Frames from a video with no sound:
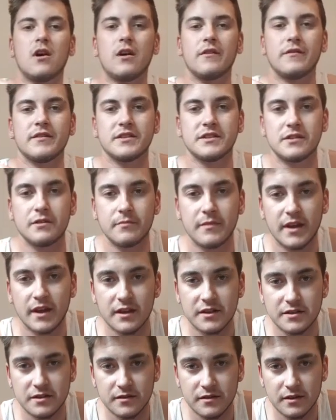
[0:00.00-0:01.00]
Obviously, you
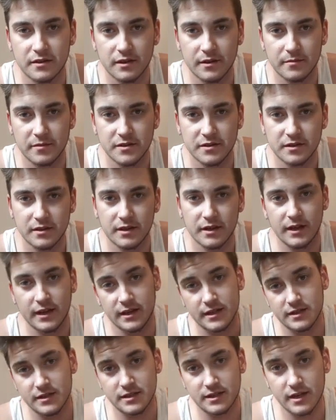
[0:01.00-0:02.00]
make it so the clip is on the
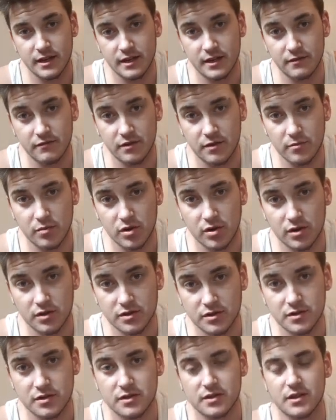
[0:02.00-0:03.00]
inside of your
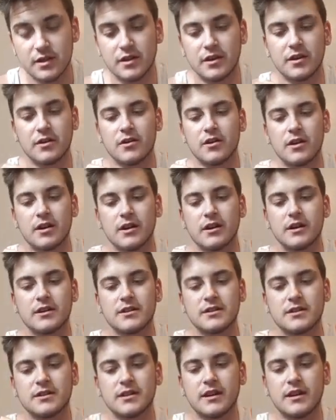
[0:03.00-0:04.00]
boxers, so then you're not going to
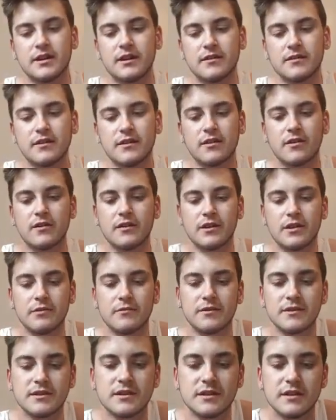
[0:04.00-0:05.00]
see anything. All you
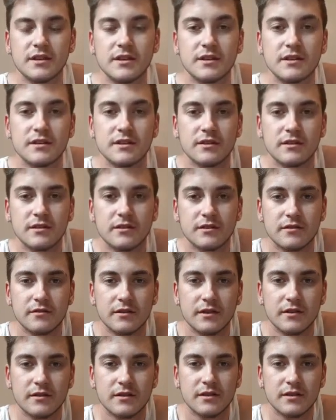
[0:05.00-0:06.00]
would see is
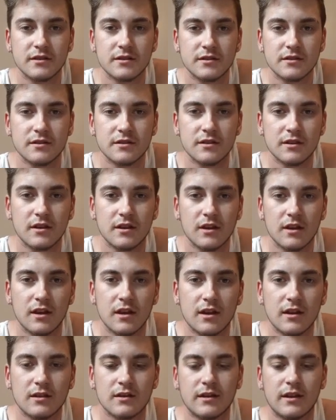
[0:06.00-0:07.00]
literally this
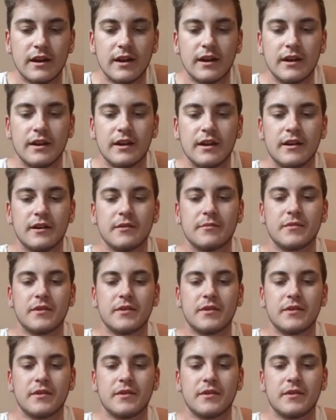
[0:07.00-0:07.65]
line here.